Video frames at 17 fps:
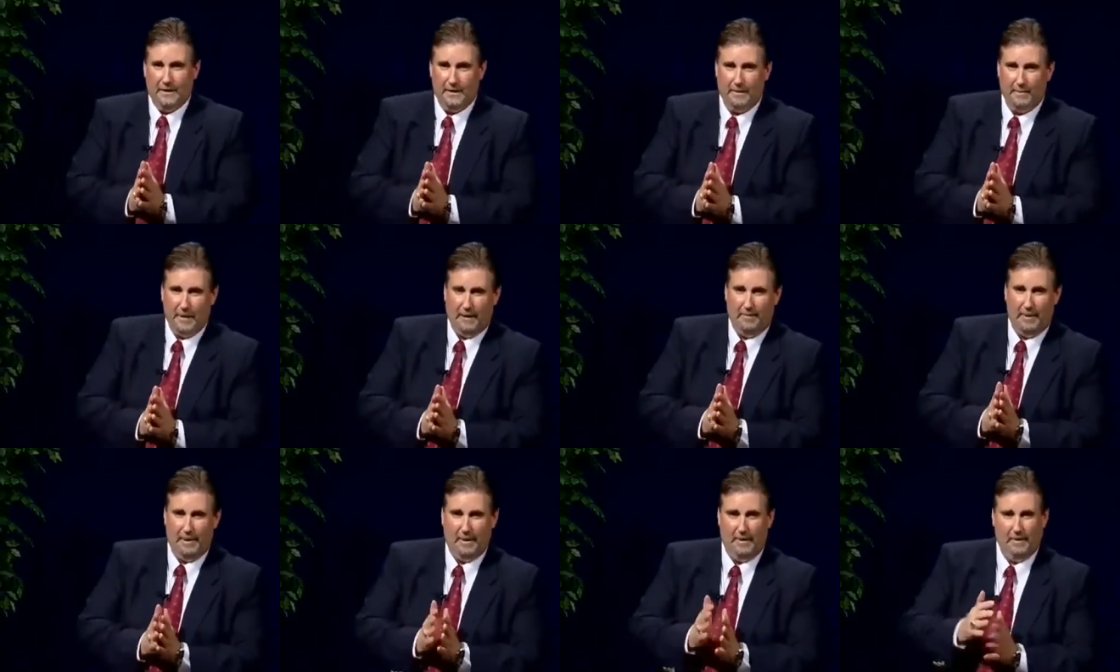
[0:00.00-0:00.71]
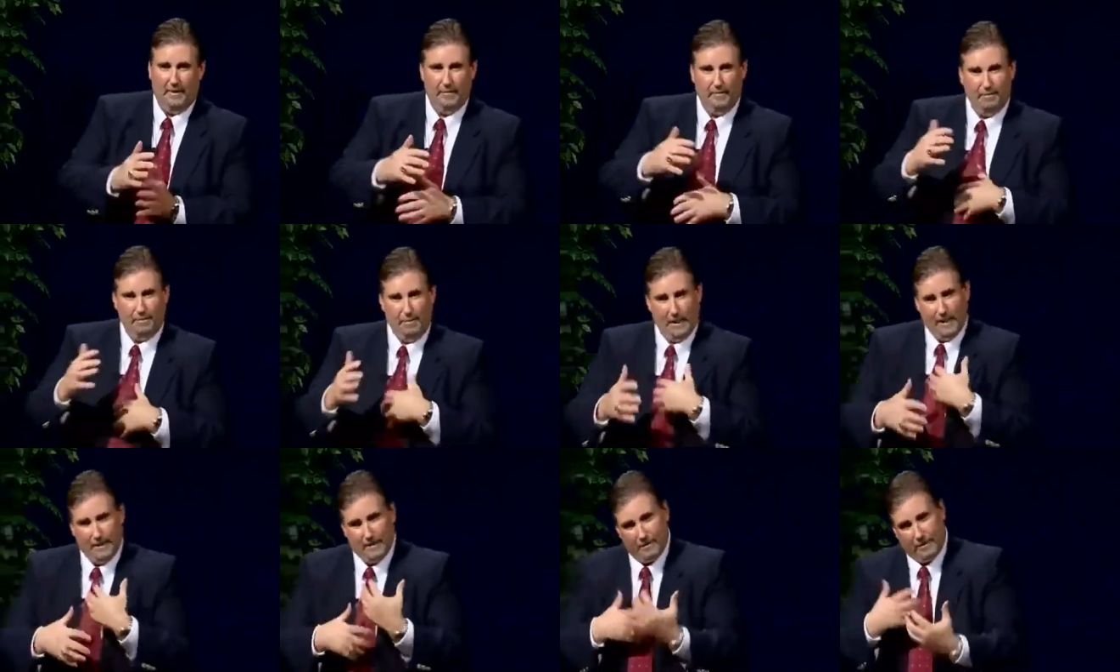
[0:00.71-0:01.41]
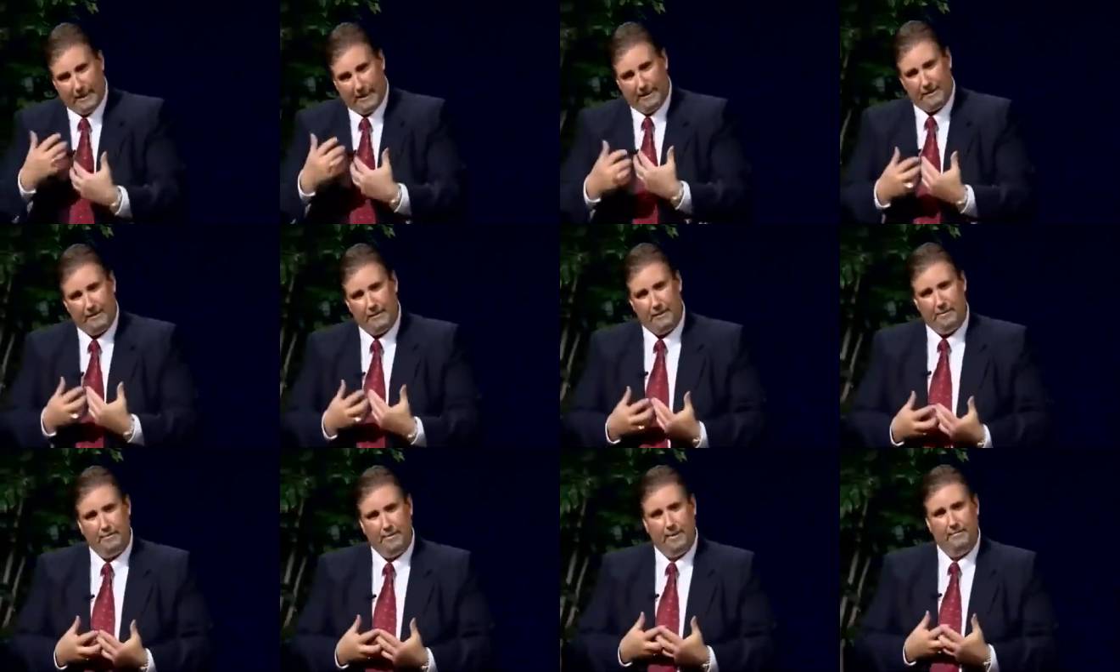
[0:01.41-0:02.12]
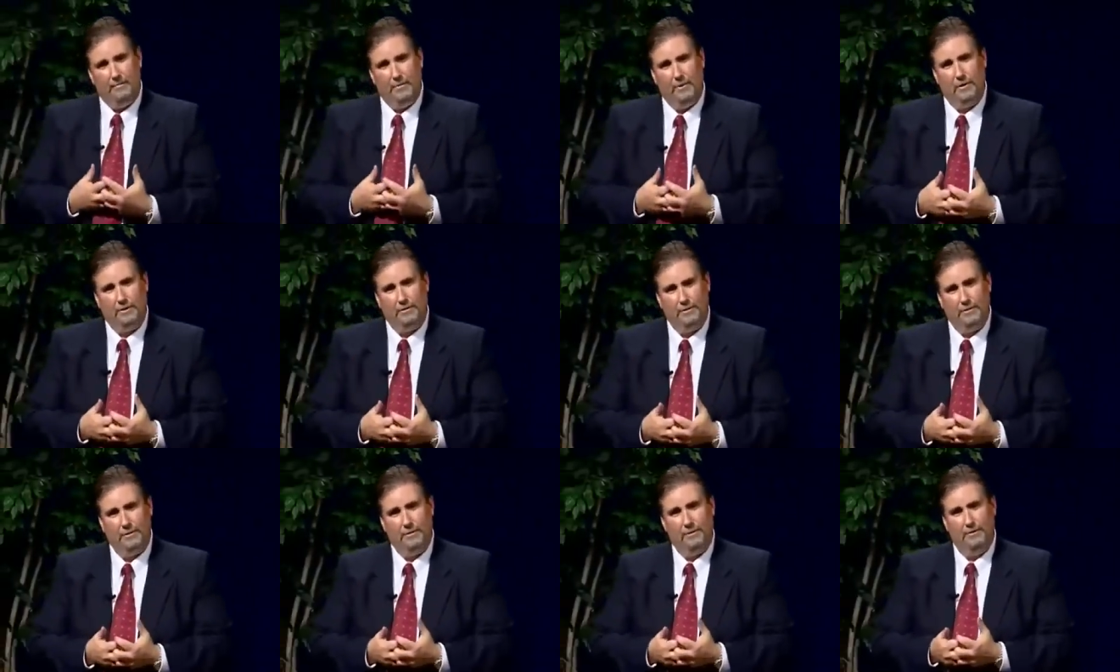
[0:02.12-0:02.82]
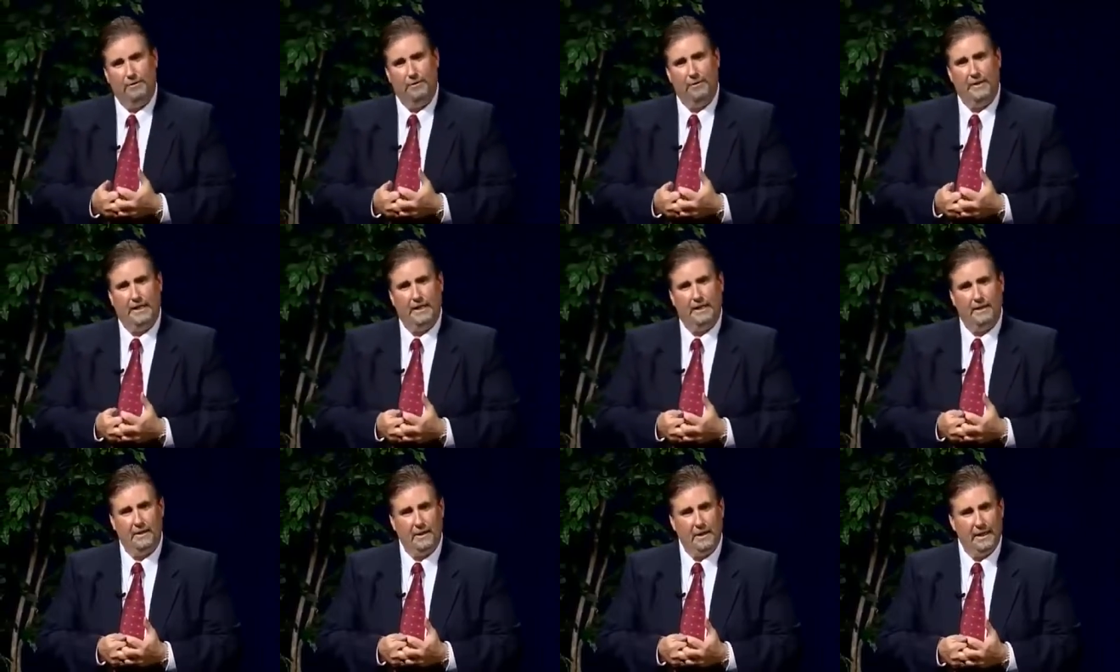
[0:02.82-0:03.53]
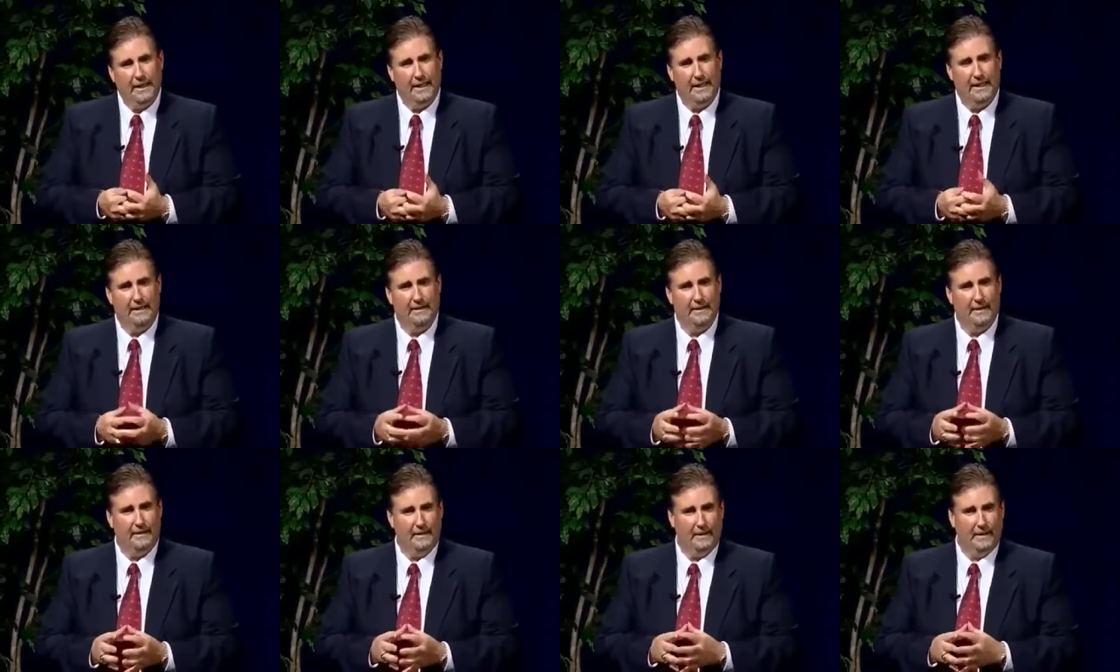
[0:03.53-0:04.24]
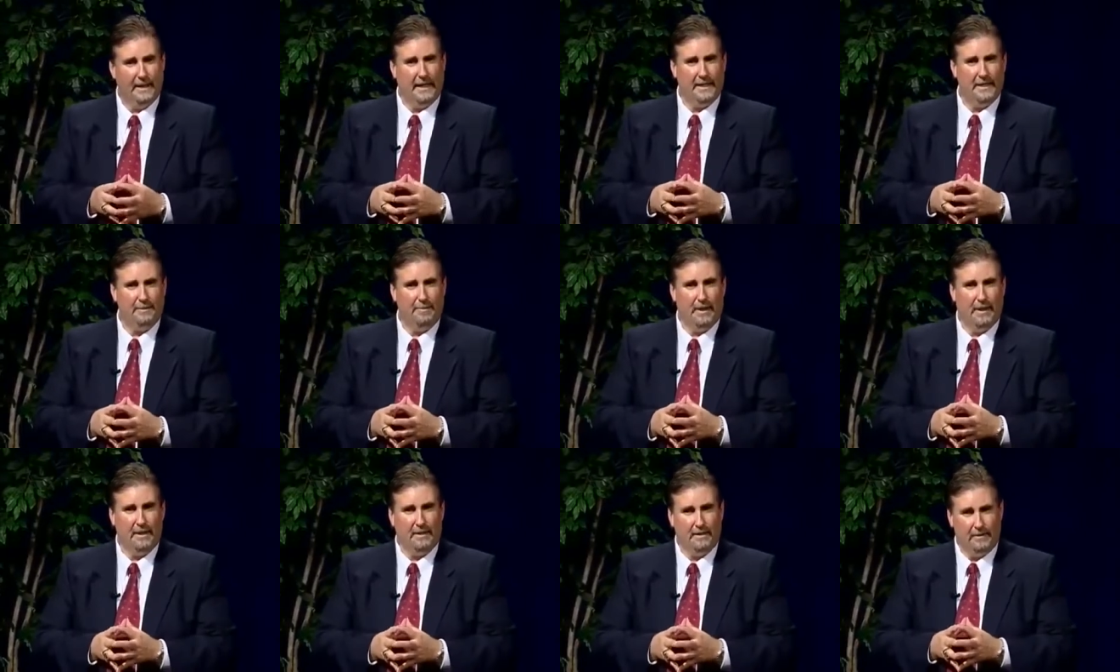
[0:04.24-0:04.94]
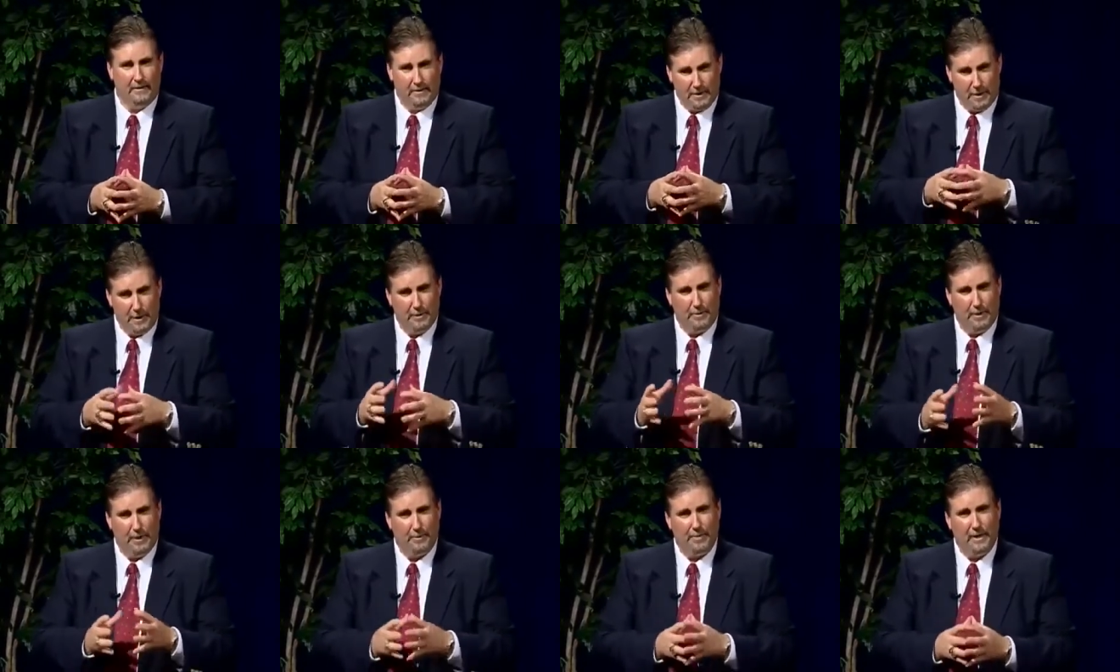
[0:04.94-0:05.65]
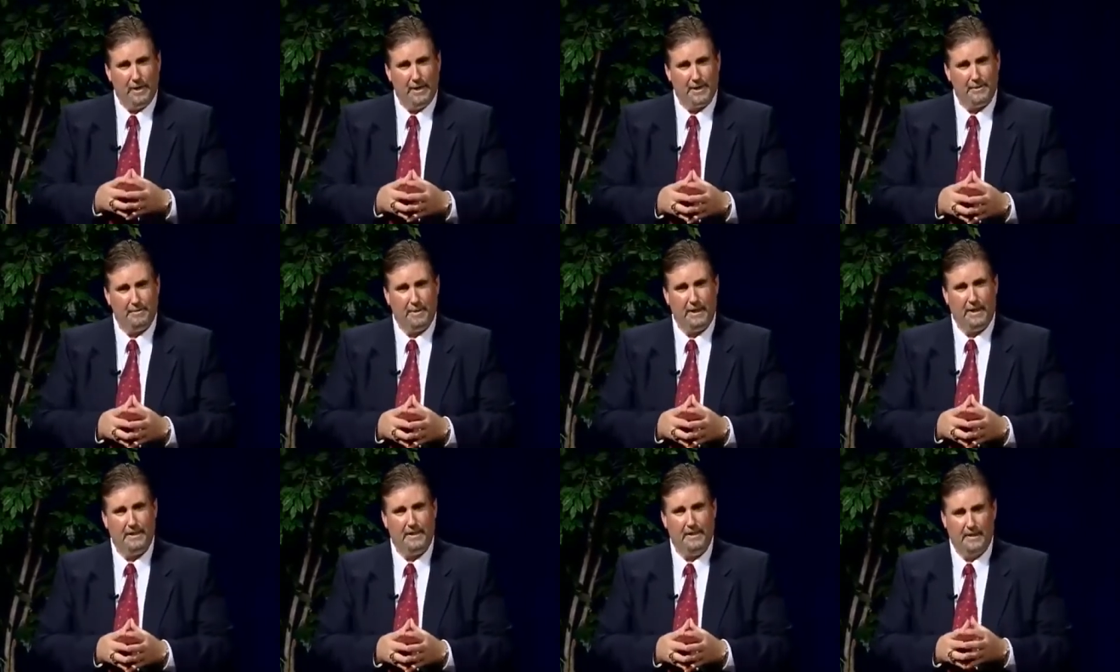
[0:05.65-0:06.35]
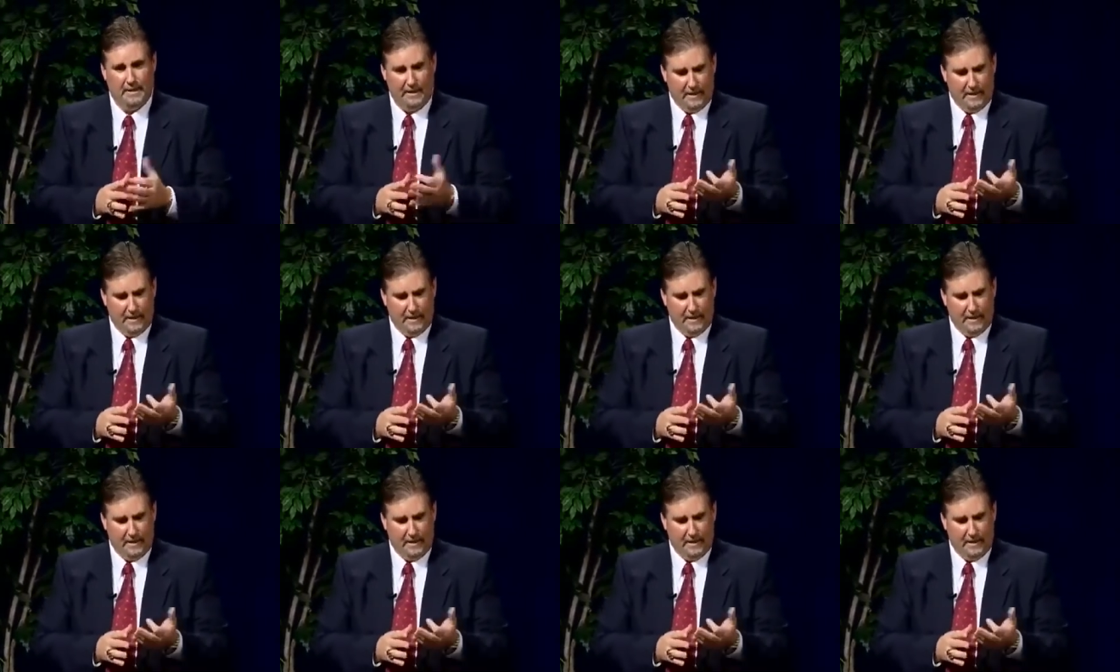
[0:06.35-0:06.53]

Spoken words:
to maybe bend around a little bit more for that client in the aspect, or excuse me, your prospect,